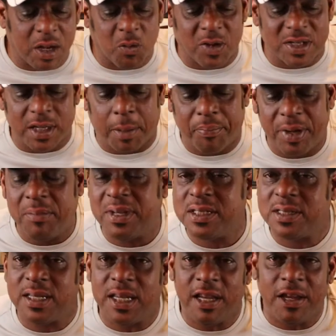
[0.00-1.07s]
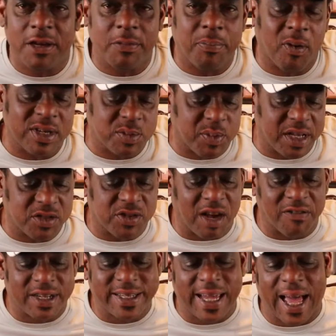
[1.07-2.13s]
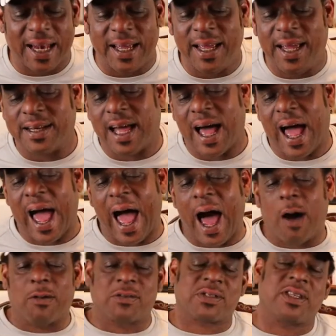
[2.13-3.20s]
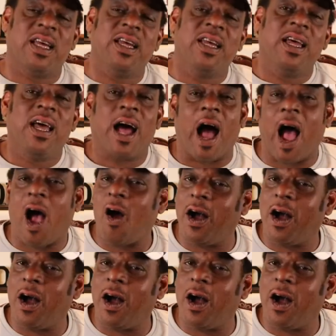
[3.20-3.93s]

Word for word: Said, what's up, PBT? Points Blank Travel Cali in the house uh,